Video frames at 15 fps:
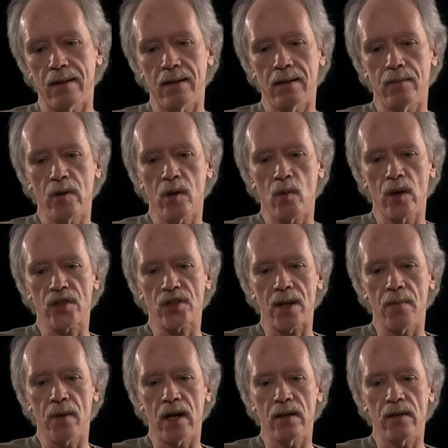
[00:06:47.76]
We're with
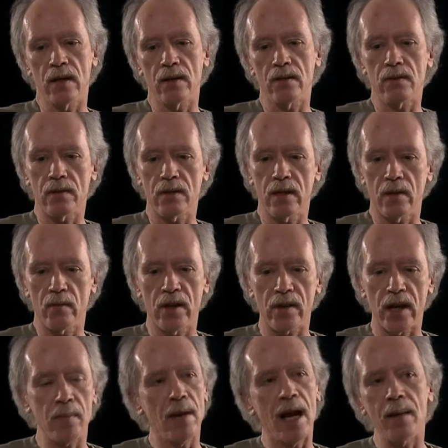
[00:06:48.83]
somebody that we
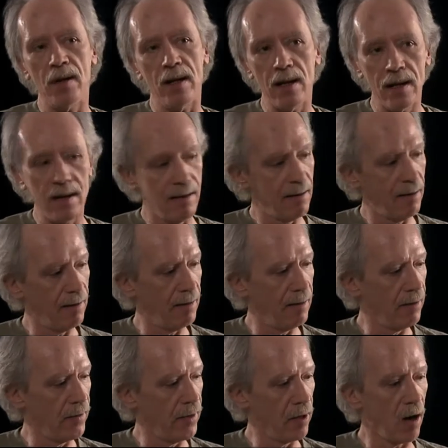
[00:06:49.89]
think maybe
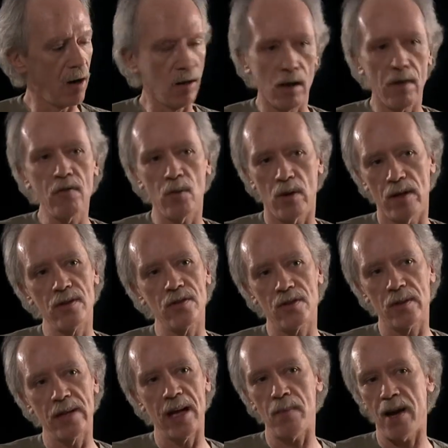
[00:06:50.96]
they're our loved ones
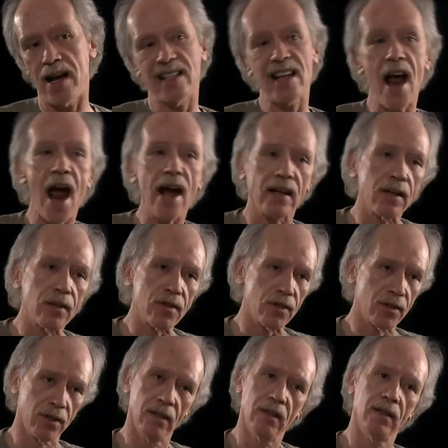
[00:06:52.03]
and they may attack us.